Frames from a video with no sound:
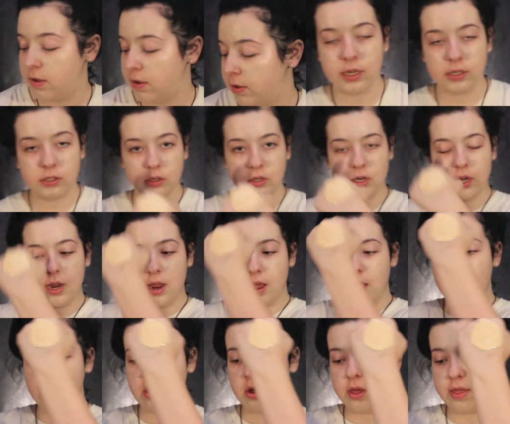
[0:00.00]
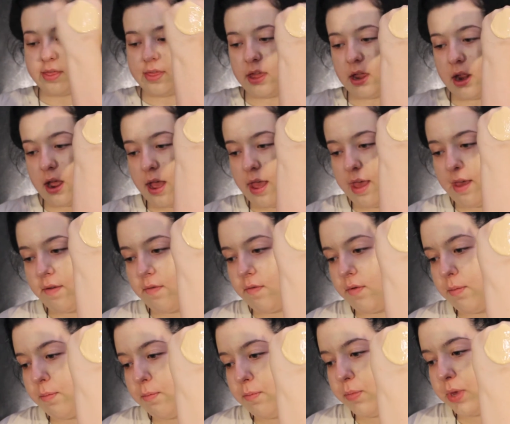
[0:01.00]
Okay, so now that I
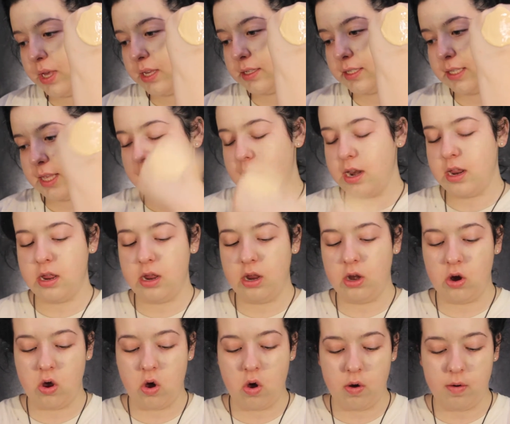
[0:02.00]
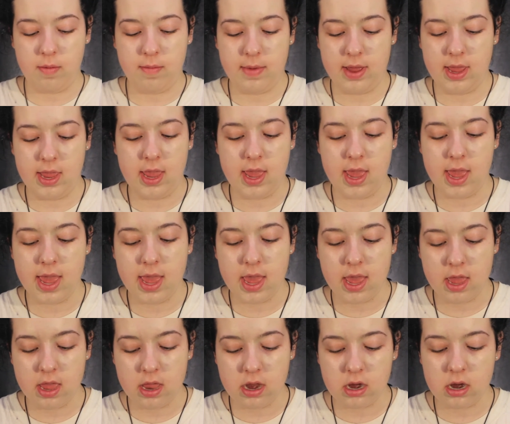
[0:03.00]
have mixed that in on my
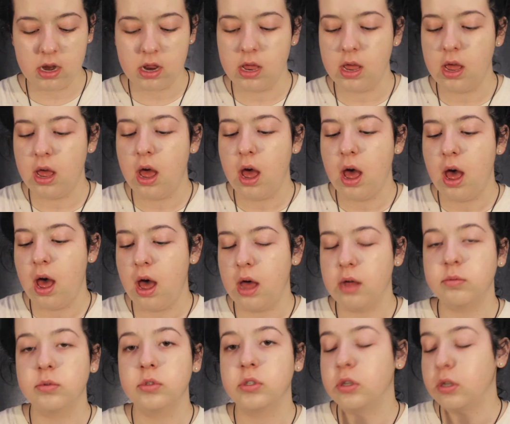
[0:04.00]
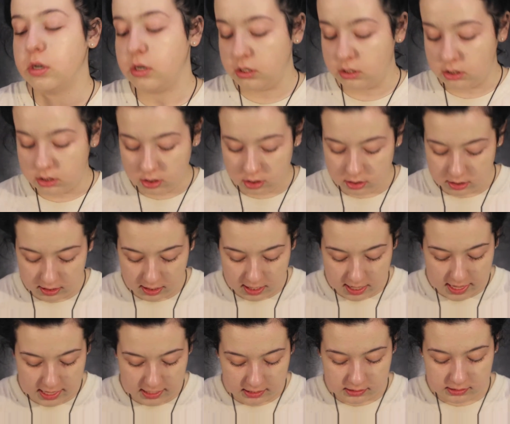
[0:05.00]
hand, I'm just going to dot
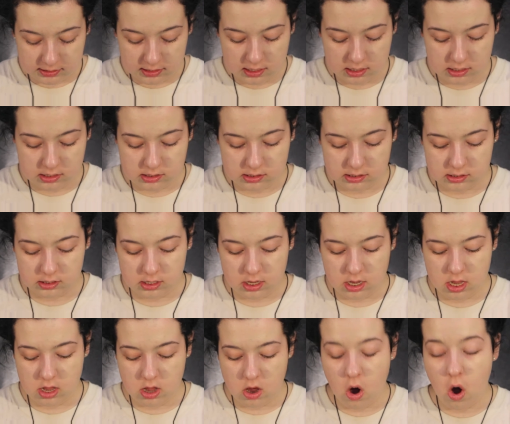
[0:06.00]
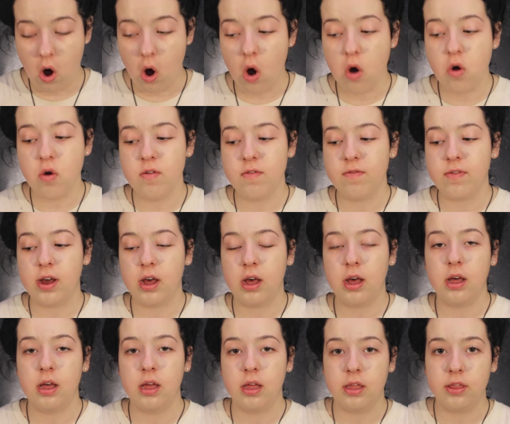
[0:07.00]
the excess
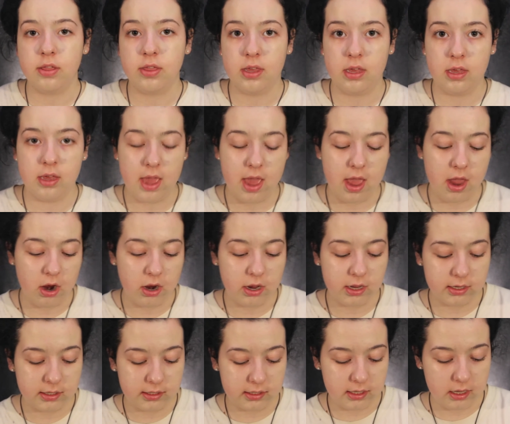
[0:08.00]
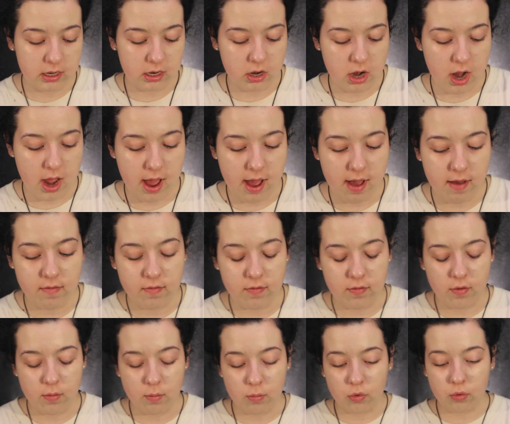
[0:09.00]
over the areas that have
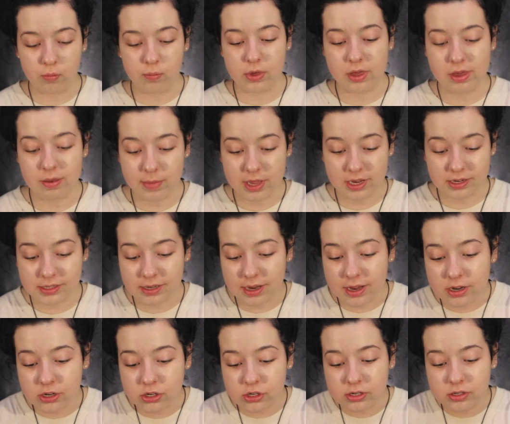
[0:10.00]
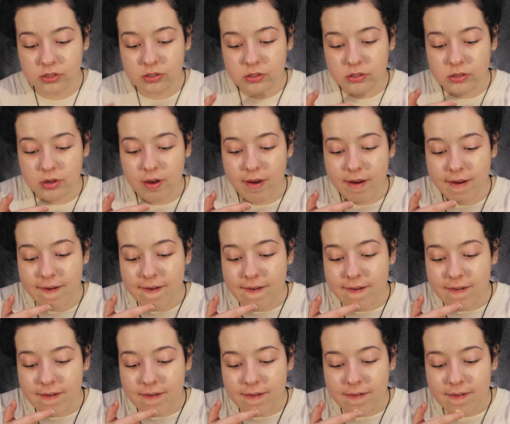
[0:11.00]
more pigmentation. So
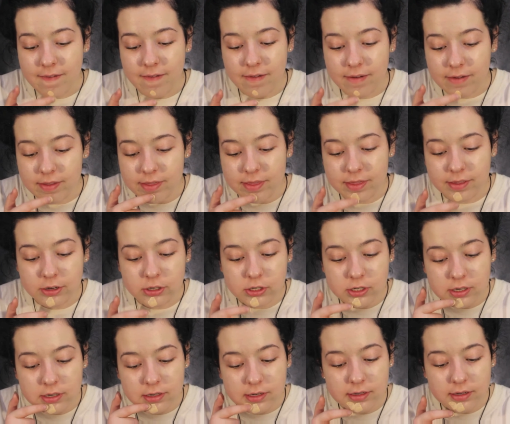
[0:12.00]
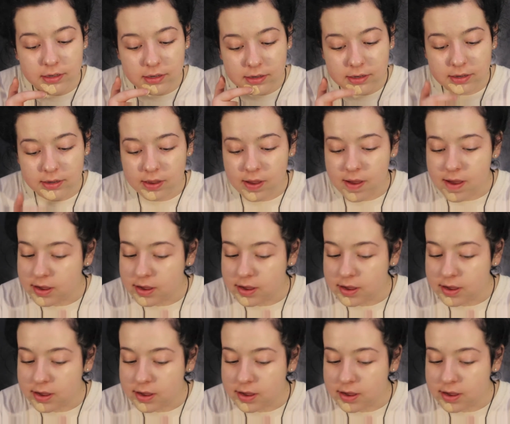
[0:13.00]
on the chin,